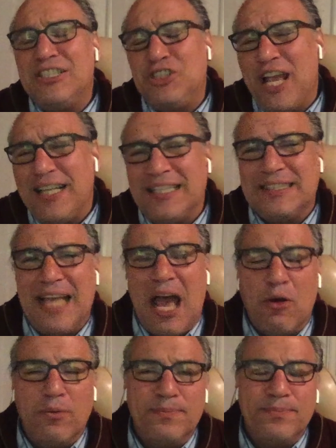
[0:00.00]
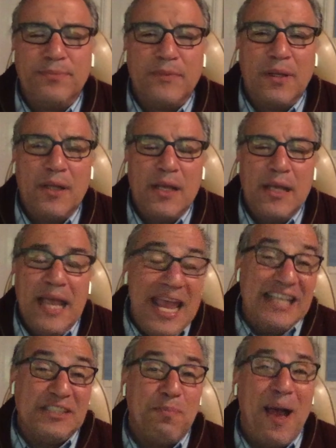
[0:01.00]
Check this out.
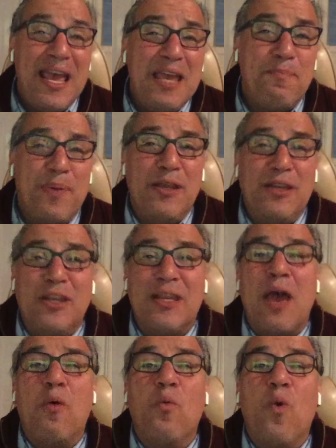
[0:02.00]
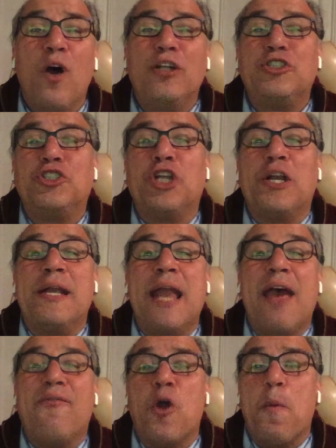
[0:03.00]
It's my opinion that one should
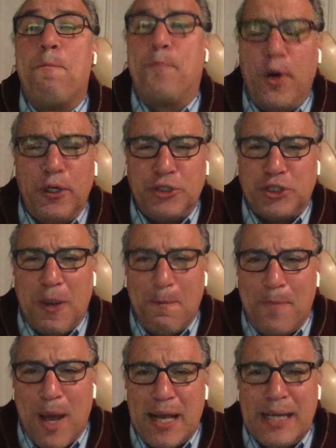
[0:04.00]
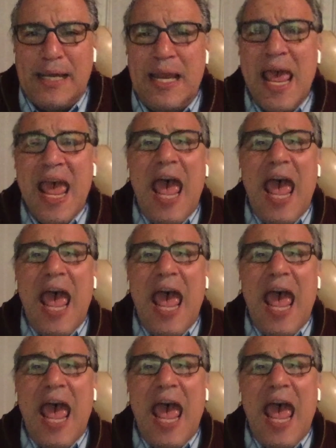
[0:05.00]
never push a button